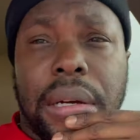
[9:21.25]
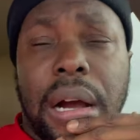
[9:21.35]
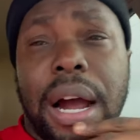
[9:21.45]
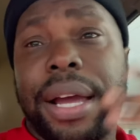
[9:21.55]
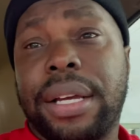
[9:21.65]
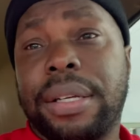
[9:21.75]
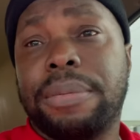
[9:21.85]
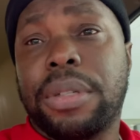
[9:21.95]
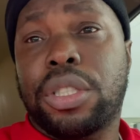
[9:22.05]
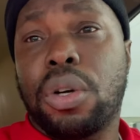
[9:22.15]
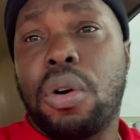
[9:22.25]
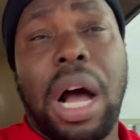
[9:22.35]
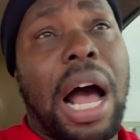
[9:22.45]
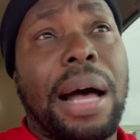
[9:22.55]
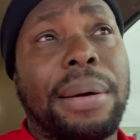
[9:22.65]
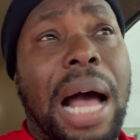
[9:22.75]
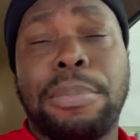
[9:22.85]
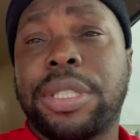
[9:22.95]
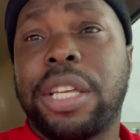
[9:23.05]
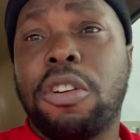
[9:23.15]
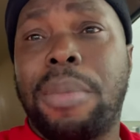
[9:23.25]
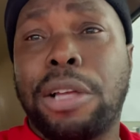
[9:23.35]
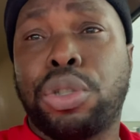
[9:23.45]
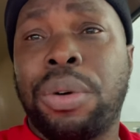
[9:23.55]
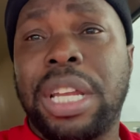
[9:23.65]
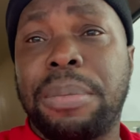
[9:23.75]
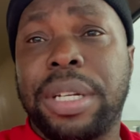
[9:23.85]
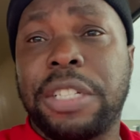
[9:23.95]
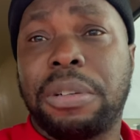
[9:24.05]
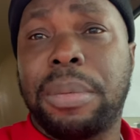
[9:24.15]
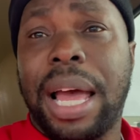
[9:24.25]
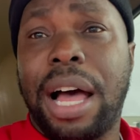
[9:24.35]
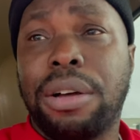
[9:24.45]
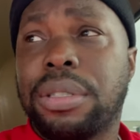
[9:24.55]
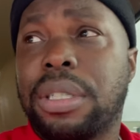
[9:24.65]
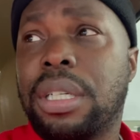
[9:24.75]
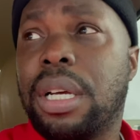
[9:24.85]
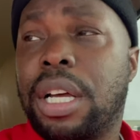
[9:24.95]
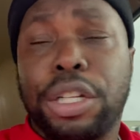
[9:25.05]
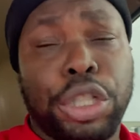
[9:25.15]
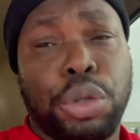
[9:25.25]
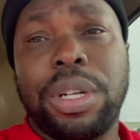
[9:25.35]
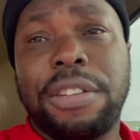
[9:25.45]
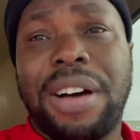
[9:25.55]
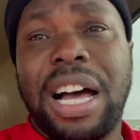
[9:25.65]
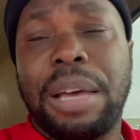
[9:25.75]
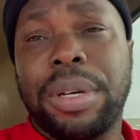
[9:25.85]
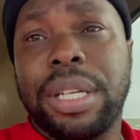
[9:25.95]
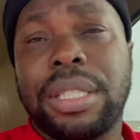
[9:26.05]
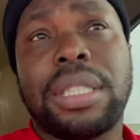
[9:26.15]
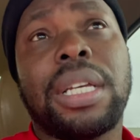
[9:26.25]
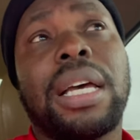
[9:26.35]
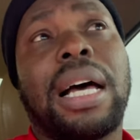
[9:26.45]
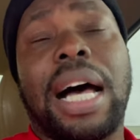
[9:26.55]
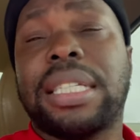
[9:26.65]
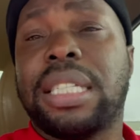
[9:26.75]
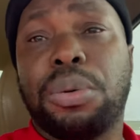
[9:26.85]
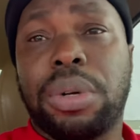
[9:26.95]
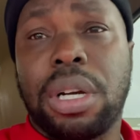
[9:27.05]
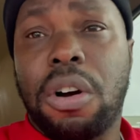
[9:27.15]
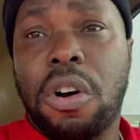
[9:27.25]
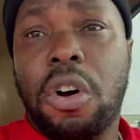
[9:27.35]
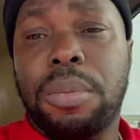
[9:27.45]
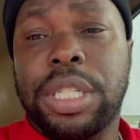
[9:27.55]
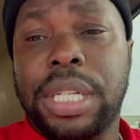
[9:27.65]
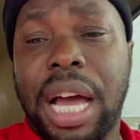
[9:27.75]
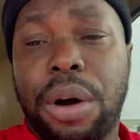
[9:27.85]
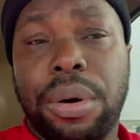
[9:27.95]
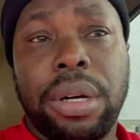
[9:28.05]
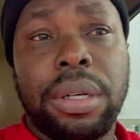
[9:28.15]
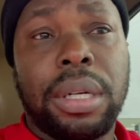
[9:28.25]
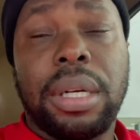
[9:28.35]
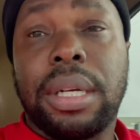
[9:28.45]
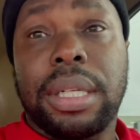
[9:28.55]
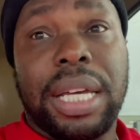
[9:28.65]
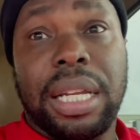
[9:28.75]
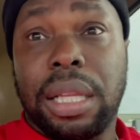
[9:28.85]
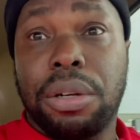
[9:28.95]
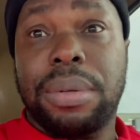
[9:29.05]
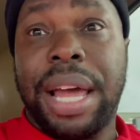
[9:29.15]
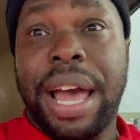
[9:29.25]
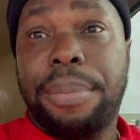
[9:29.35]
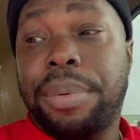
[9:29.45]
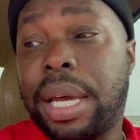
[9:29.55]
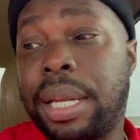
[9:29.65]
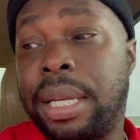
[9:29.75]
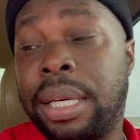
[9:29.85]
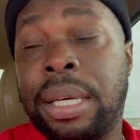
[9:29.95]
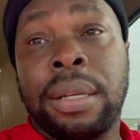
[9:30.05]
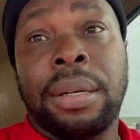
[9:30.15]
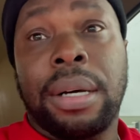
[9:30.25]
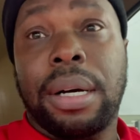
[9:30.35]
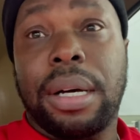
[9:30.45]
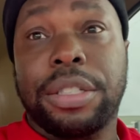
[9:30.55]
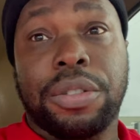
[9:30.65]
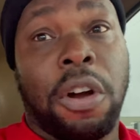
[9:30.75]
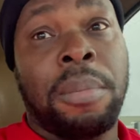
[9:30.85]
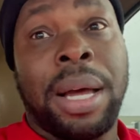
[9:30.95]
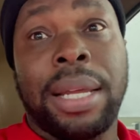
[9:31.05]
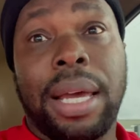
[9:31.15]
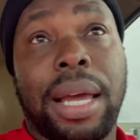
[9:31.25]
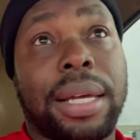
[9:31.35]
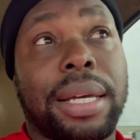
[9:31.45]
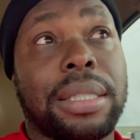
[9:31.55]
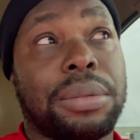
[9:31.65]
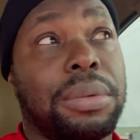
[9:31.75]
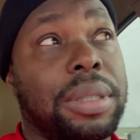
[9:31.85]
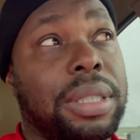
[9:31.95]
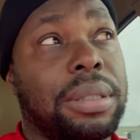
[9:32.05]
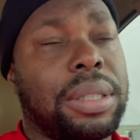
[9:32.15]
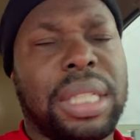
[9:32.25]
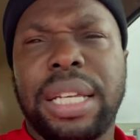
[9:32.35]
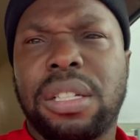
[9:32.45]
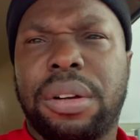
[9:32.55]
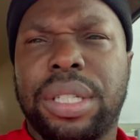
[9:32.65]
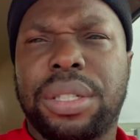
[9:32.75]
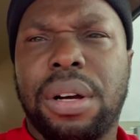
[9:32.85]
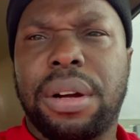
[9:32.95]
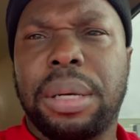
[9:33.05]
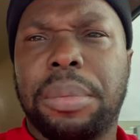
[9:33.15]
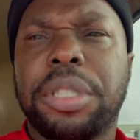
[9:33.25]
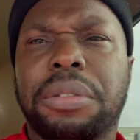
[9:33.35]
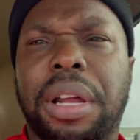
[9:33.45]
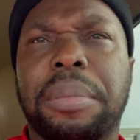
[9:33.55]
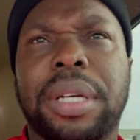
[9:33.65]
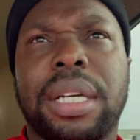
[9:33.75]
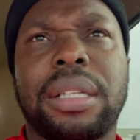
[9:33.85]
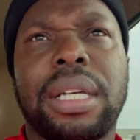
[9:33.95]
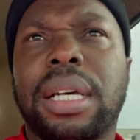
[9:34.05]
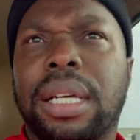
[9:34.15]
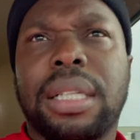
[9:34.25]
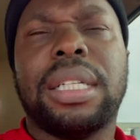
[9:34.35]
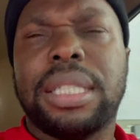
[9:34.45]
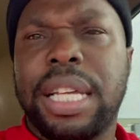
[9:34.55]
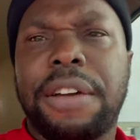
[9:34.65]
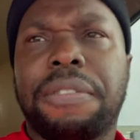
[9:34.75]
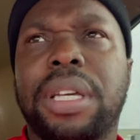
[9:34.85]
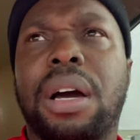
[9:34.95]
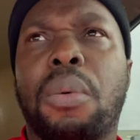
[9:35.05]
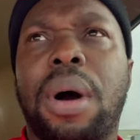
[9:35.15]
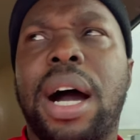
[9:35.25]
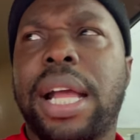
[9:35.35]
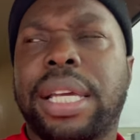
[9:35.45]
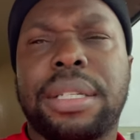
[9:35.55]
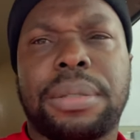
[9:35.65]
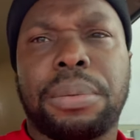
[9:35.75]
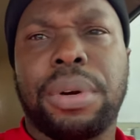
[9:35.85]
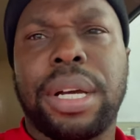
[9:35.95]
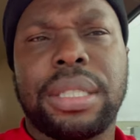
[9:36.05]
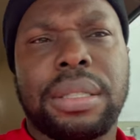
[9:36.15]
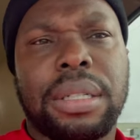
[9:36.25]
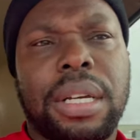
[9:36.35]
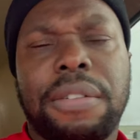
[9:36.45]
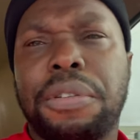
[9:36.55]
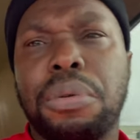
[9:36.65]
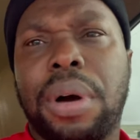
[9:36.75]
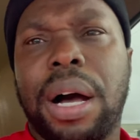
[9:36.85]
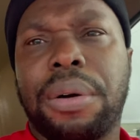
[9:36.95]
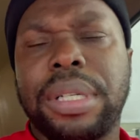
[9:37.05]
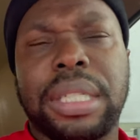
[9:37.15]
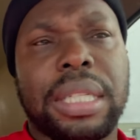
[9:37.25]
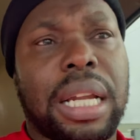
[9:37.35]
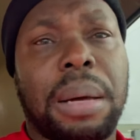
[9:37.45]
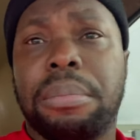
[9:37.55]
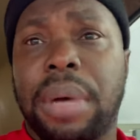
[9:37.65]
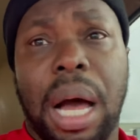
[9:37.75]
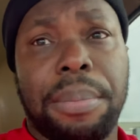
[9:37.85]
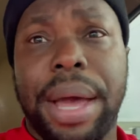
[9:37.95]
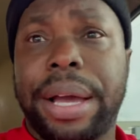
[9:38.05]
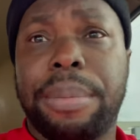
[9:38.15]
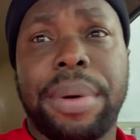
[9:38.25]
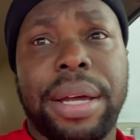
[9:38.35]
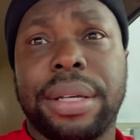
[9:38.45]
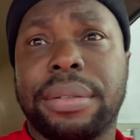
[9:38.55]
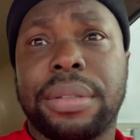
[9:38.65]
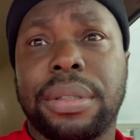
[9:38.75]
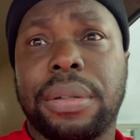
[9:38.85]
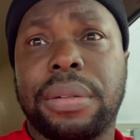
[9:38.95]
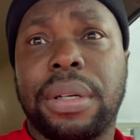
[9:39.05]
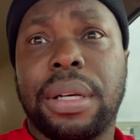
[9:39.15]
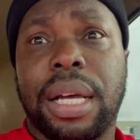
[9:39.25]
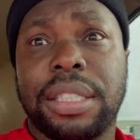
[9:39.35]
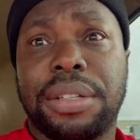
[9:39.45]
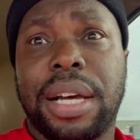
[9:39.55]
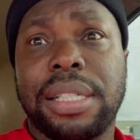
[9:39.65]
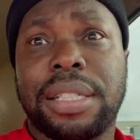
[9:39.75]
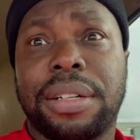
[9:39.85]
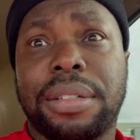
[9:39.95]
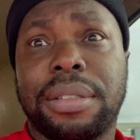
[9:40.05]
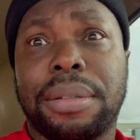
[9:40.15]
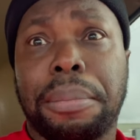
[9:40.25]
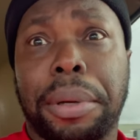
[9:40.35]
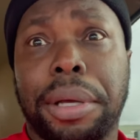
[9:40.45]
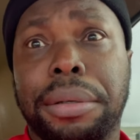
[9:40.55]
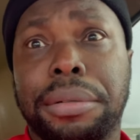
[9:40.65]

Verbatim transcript: All right, so I'm still about 20 minutes from the house, 25 minutes. I still want to go home and shower, get a little nap, and then start my day, I guess. Well, the day's already started, but you know what I mean. Just definitely unwind, get some rest, a few hours, and then I'm back up at it. So I'll see you guys later. Peace.